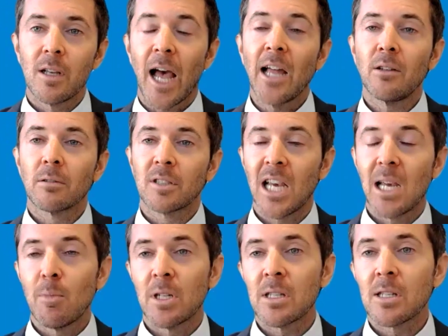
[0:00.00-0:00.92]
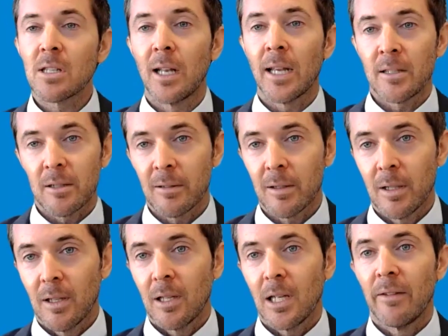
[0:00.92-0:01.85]
annual chairman's letter,
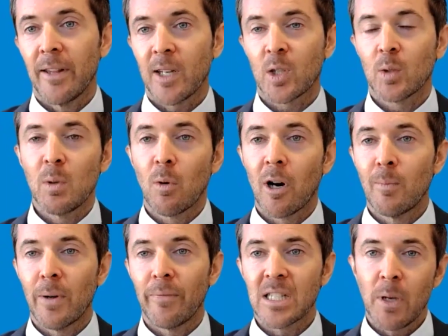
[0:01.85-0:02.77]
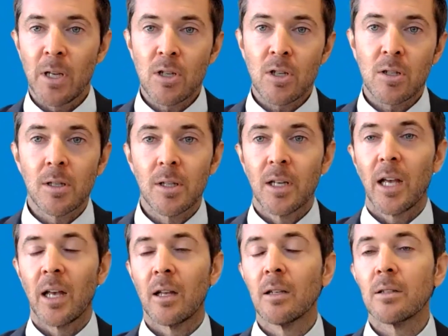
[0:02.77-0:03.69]
and that will be Warren Buffett's speech.
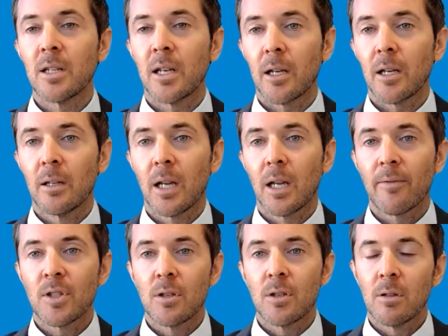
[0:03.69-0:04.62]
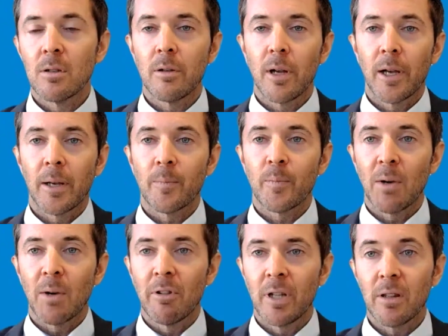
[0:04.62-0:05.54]
And it gives you
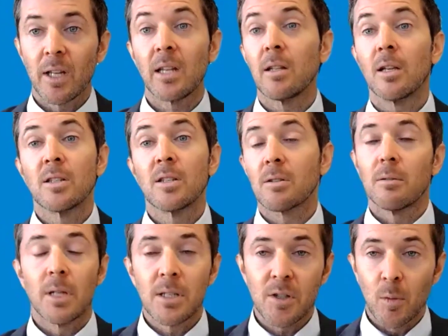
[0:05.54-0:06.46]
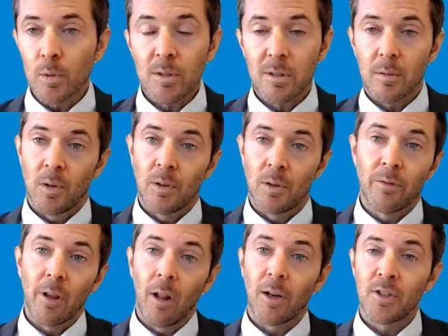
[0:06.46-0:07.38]
everything that his thoughts over
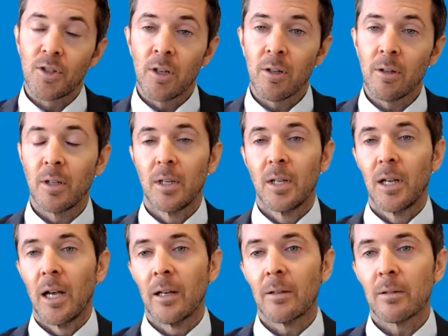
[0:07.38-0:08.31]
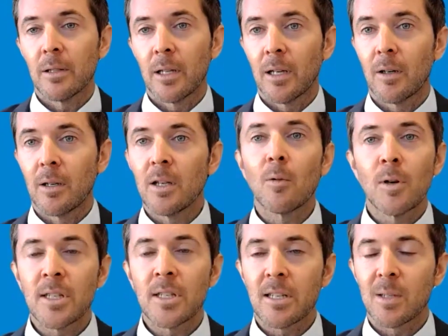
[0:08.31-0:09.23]
the last year, and he
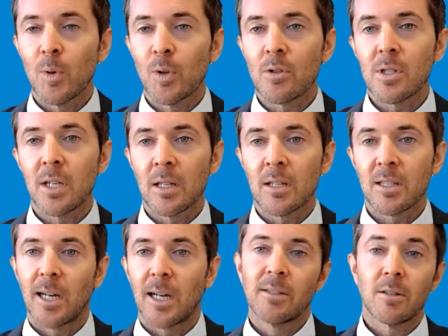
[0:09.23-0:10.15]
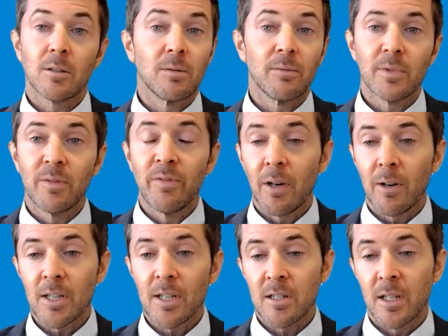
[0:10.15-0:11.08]
always has some interesting insights into
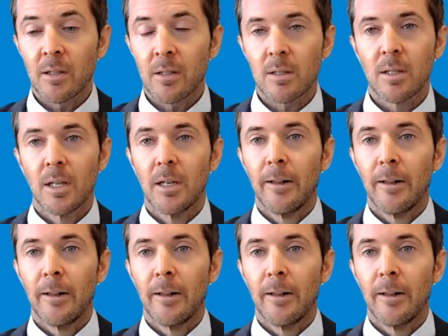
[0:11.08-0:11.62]
various things.